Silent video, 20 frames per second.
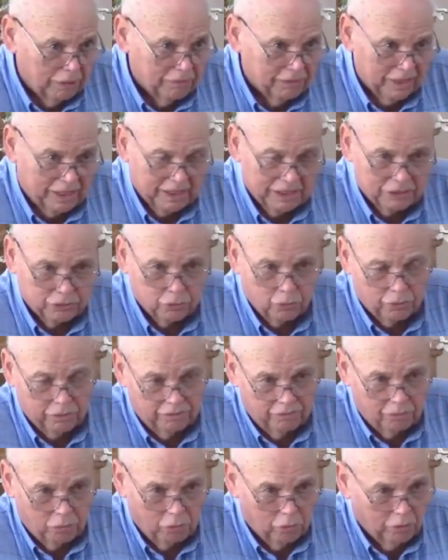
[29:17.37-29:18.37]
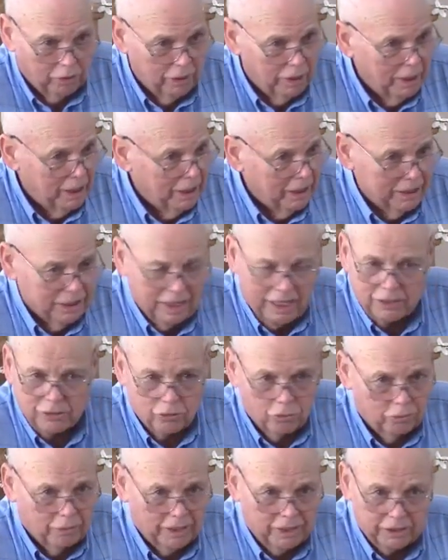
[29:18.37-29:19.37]
I think 24, let
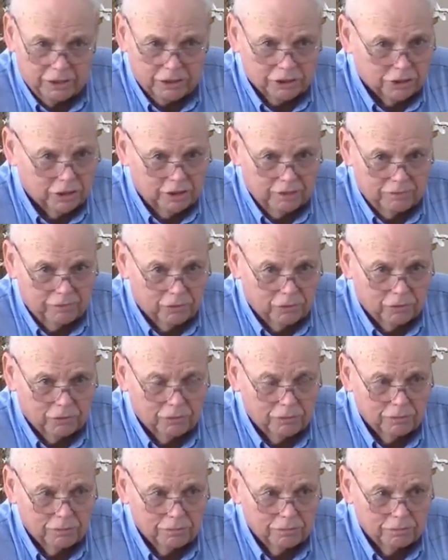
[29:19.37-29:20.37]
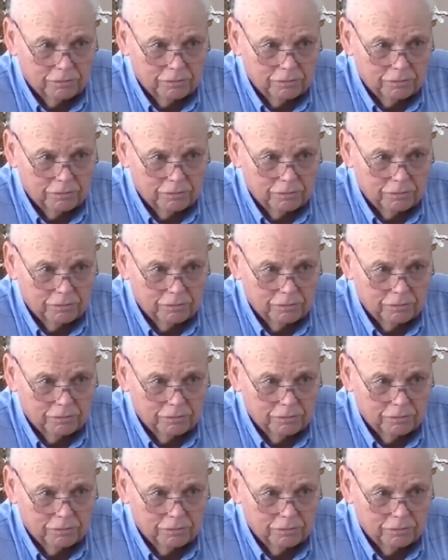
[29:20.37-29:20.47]
no man deceive you.